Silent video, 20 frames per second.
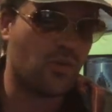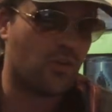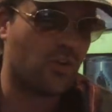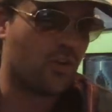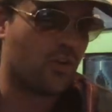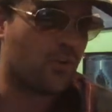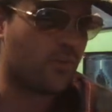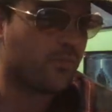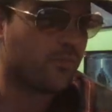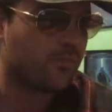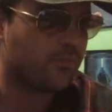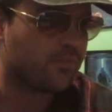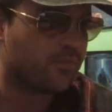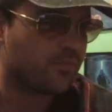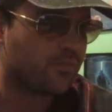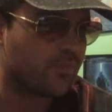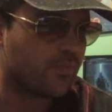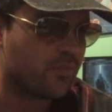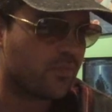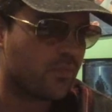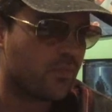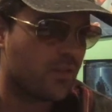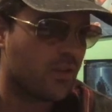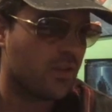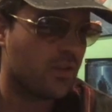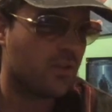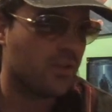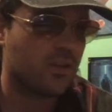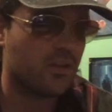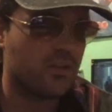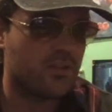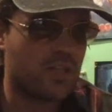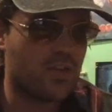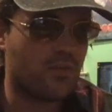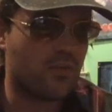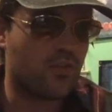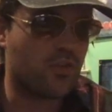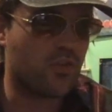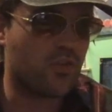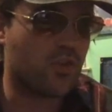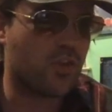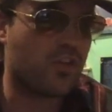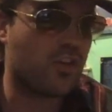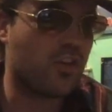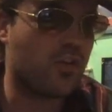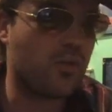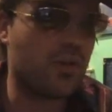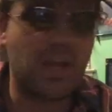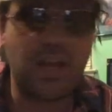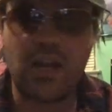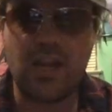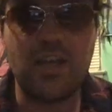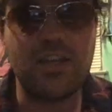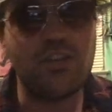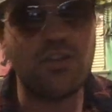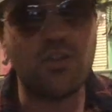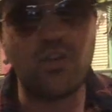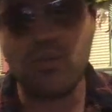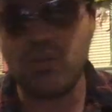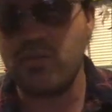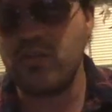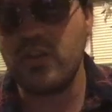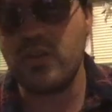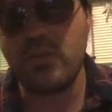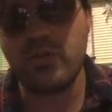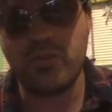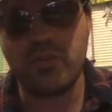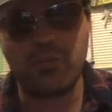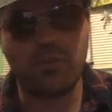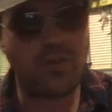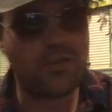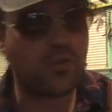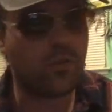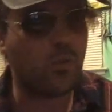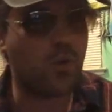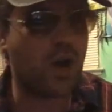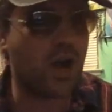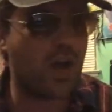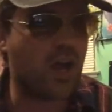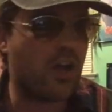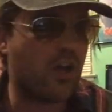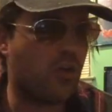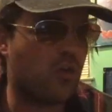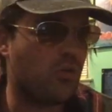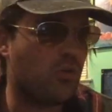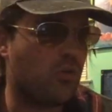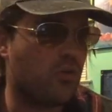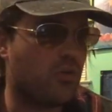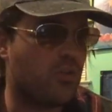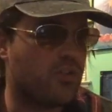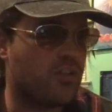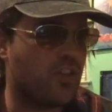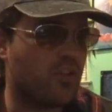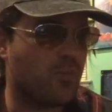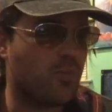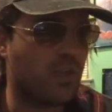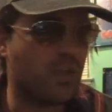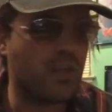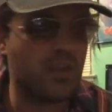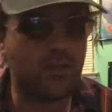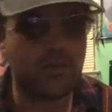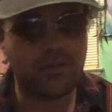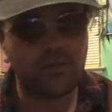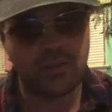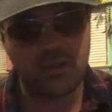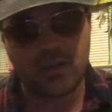though. David Strathairn, man. I you know if he was in River Wild, he's been